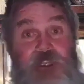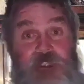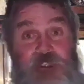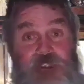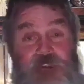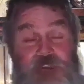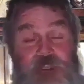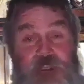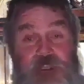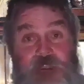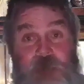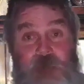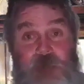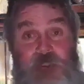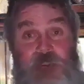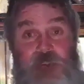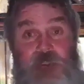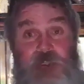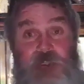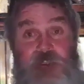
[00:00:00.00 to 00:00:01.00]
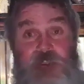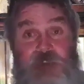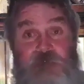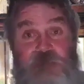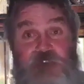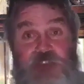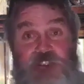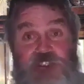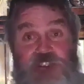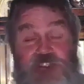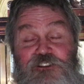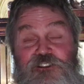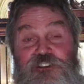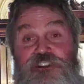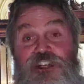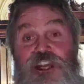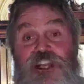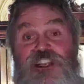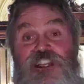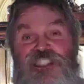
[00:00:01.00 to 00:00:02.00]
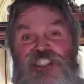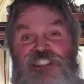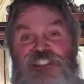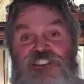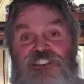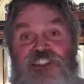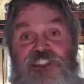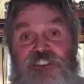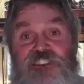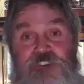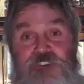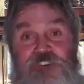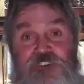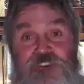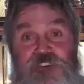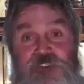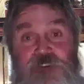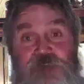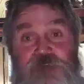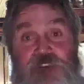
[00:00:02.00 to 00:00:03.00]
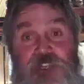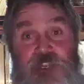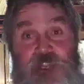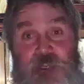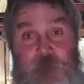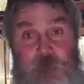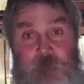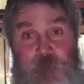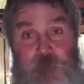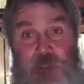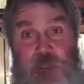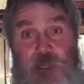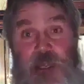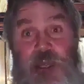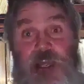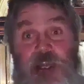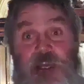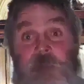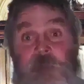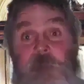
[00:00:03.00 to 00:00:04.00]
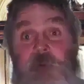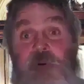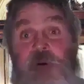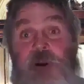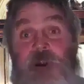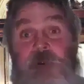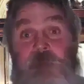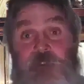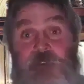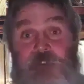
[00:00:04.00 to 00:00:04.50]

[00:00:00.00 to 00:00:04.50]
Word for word: and by the way, he's taking me there in vision dozens of times.